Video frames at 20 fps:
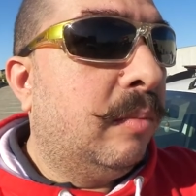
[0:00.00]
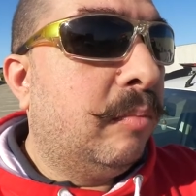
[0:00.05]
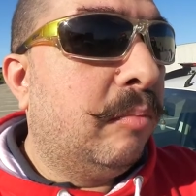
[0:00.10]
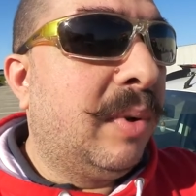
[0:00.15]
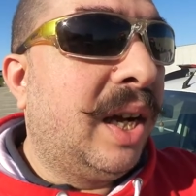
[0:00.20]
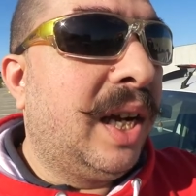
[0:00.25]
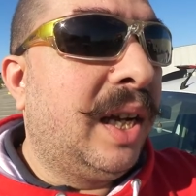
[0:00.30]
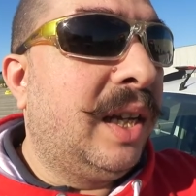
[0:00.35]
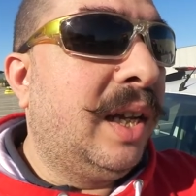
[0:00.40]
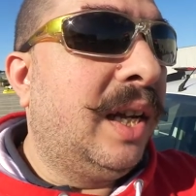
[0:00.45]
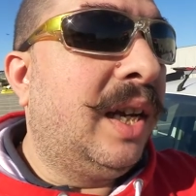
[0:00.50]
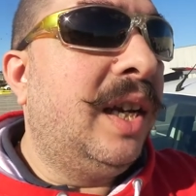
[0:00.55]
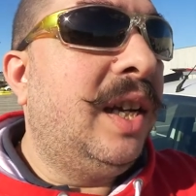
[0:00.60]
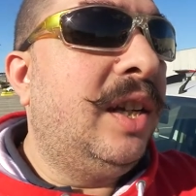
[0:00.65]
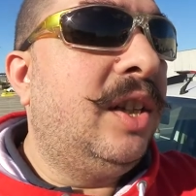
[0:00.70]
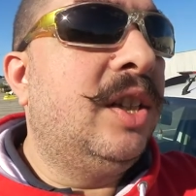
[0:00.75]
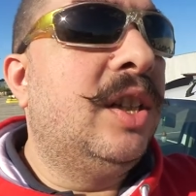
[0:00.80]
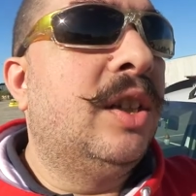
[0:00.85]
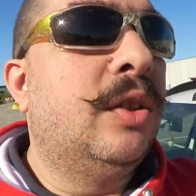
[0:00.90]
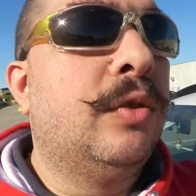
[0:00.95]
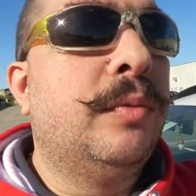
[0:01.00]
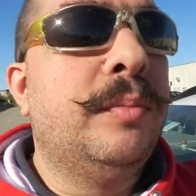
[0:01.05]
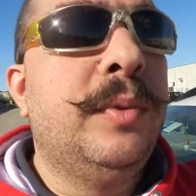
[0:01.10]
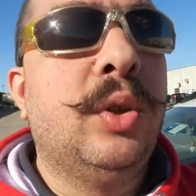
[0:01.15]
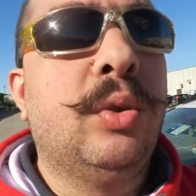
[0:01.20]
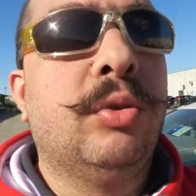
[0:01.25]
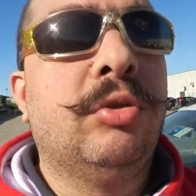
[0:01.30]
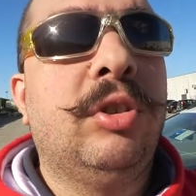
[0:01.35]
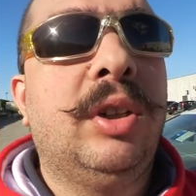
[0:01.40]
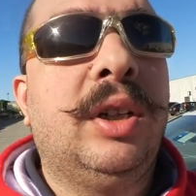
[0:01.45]
my idea of
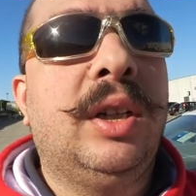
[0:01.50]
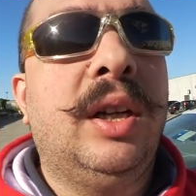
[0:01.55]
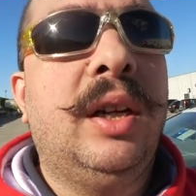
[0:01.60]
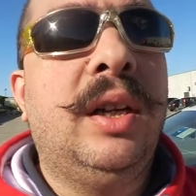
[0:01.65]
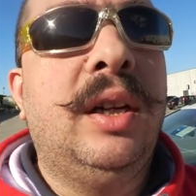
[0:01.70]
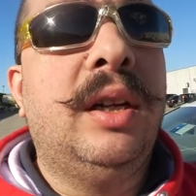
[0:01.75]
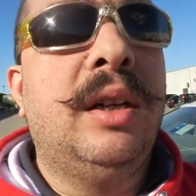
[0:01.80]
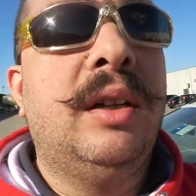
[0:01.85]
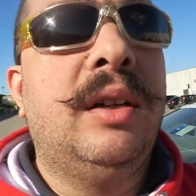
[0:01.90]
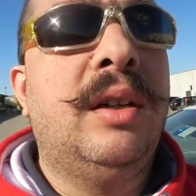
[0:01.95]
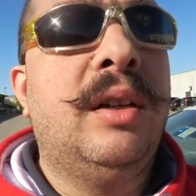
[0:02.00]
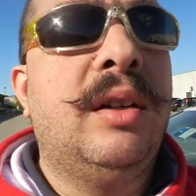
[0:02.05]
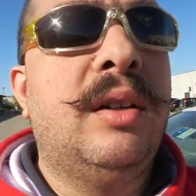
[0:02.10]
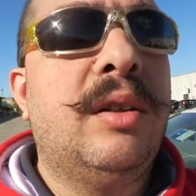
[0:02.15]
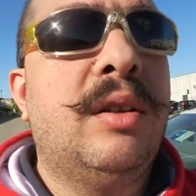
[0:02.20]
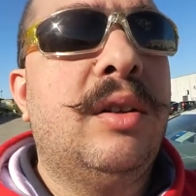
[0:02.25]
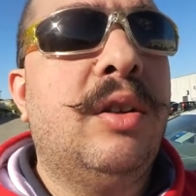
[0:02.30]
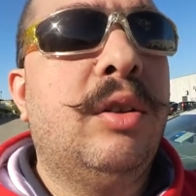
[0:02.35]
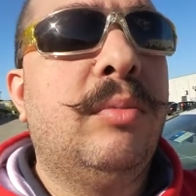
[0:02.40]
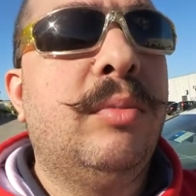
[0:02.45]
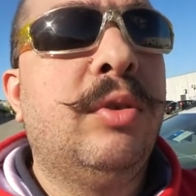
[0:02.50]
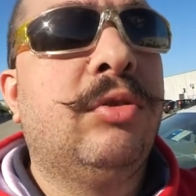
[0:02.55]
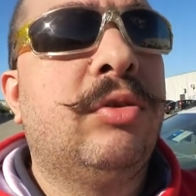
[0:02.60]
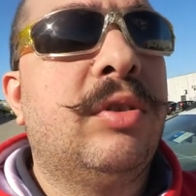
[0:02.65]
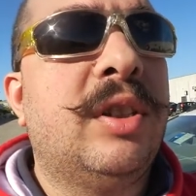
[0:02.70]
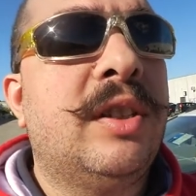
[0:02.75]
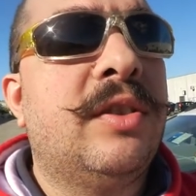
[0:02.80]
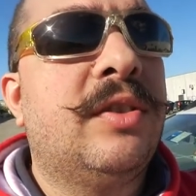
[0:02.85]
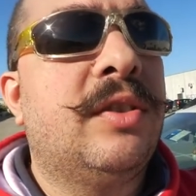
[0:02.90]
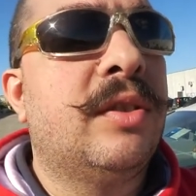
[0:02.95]
music. I almost
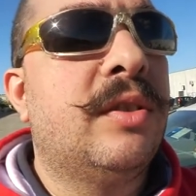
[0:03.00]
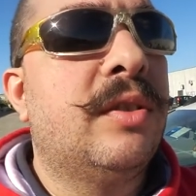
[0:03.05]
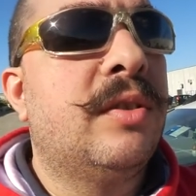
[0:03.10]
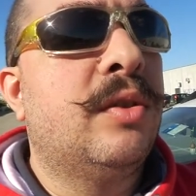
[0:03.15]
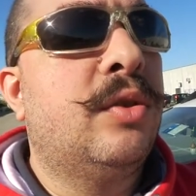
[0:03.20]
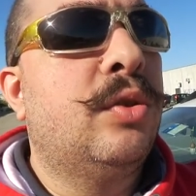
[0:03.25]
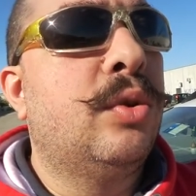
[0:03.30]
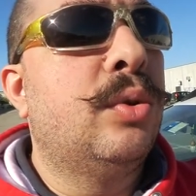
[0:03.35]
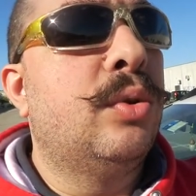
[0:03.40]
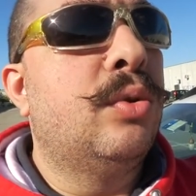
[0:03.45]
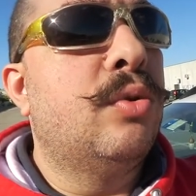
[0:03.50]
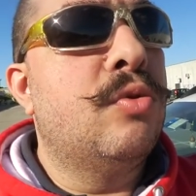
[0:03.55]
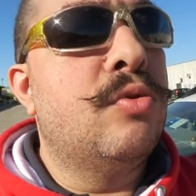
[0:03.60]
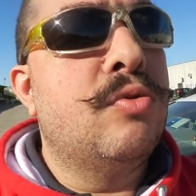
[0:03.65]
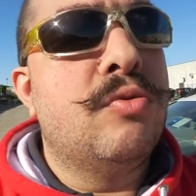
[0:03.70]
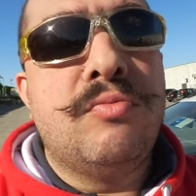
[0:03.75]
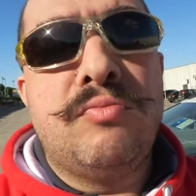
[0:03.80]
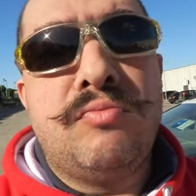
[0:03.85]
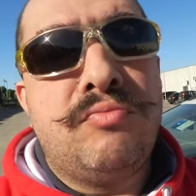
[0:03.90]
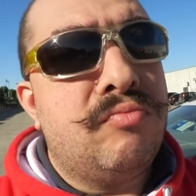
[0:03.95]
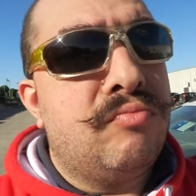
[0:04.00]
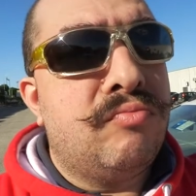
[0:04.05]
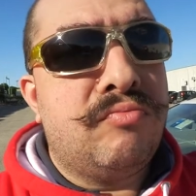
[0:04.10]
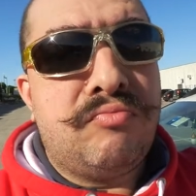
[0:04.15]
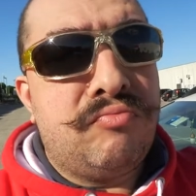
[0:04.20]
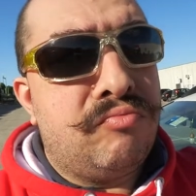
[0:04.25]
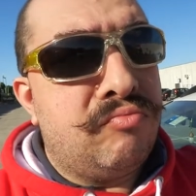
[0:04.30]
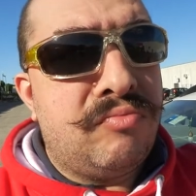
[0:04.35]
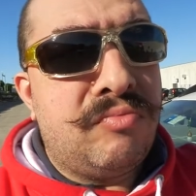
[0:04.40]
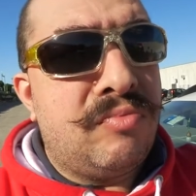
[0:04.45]
listened to
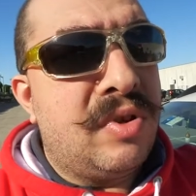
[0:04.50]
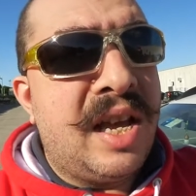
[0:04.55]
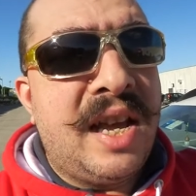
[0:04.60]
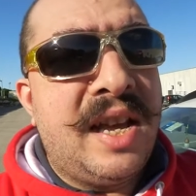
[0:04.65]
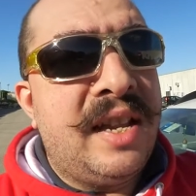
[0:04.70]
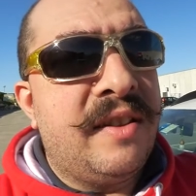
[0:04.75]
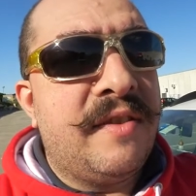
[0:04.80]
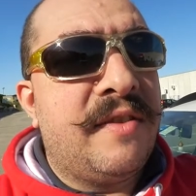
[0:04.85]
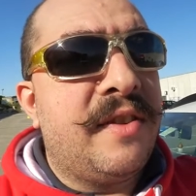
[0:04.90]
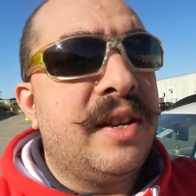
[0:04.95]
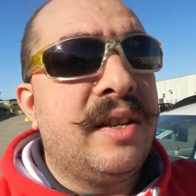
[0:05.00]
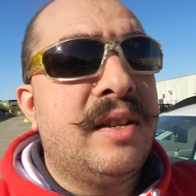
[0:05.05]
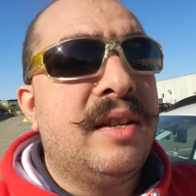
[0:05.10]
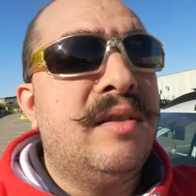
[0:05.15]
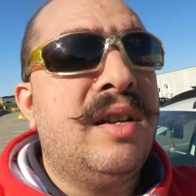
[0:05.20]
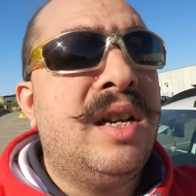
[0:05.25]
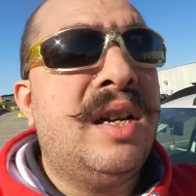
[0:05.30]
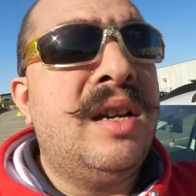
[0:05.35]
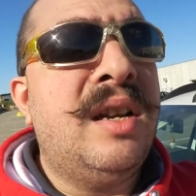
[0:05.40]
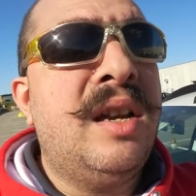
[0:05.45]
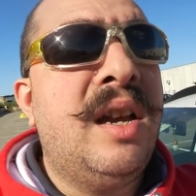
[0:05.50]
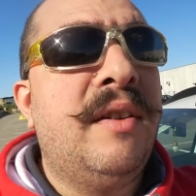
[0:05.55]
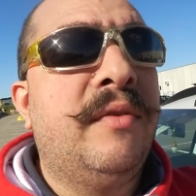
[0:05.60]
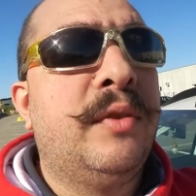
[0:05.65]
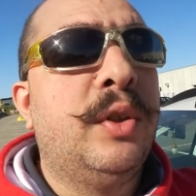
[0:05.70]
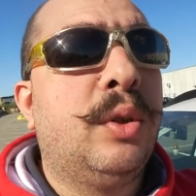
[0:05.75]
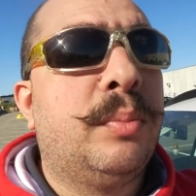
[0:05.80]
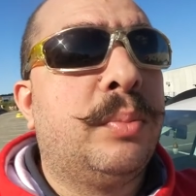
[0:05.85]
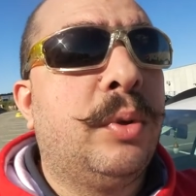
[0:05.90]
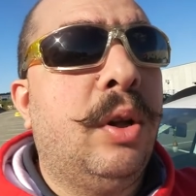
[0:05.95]
anything. I have
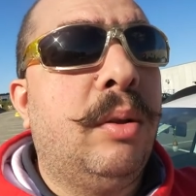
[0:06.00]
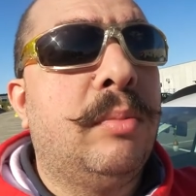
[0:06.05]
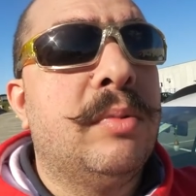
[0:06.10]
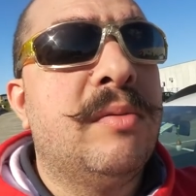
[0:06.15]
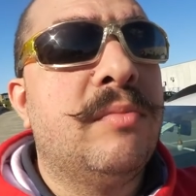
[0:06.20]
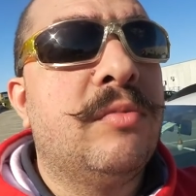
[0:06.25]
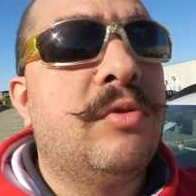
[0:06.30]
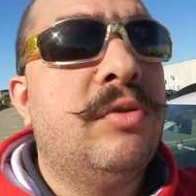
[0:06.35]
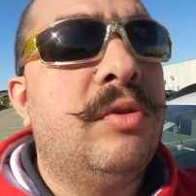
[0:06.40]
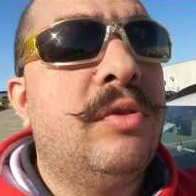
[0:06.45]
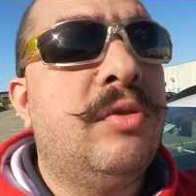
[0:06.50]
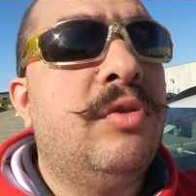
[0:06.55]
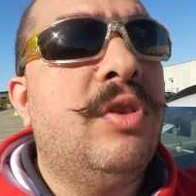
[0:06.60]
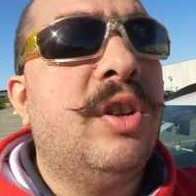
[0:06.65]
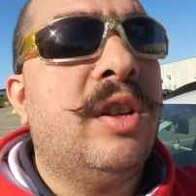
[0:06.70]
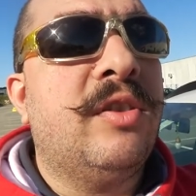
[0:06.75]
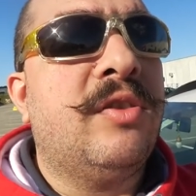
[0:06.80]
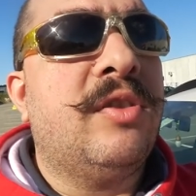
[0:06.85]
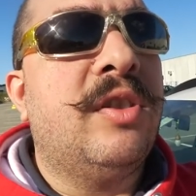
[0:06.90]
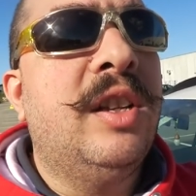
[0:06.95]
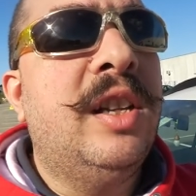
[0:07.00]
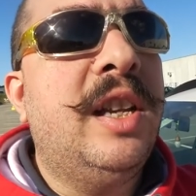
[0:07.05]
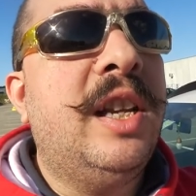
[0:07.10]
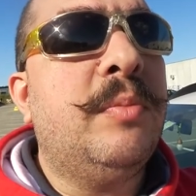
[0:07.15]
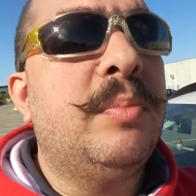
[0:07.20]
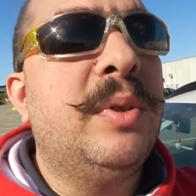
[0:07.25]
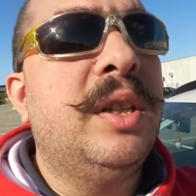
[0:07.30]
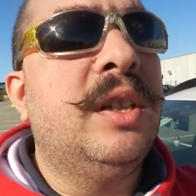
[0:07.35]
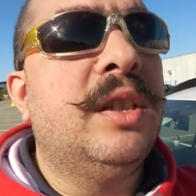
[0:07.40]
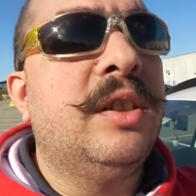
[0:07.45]
no problems. Just
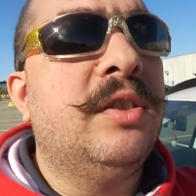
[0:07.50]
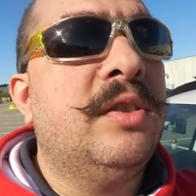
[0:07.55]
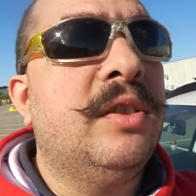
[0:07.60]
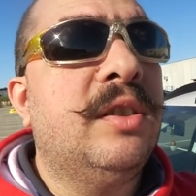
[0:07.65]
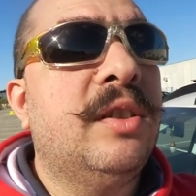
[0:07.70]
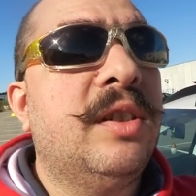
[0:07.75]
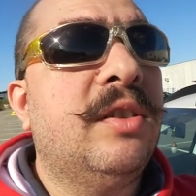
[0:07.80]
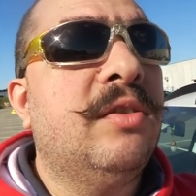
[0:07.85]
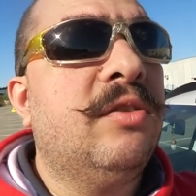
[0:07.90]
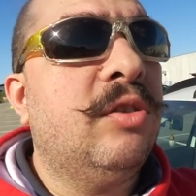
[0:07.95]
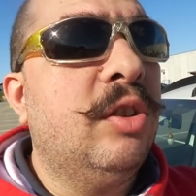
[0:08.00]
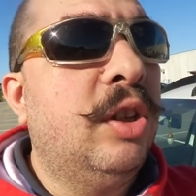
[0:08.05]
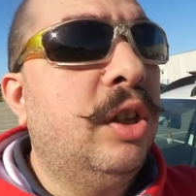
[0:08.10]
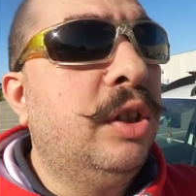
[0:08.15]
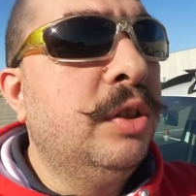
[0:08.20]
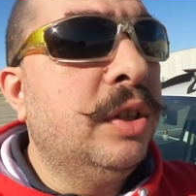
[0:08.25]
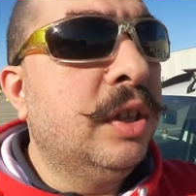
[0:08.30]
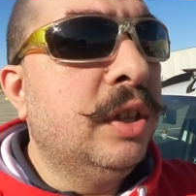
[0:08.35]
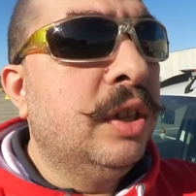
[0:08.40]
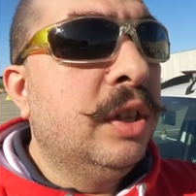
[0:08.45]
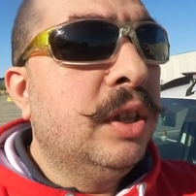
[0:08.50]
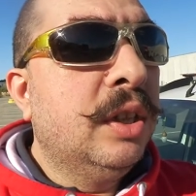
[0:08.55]
let me listen to this song.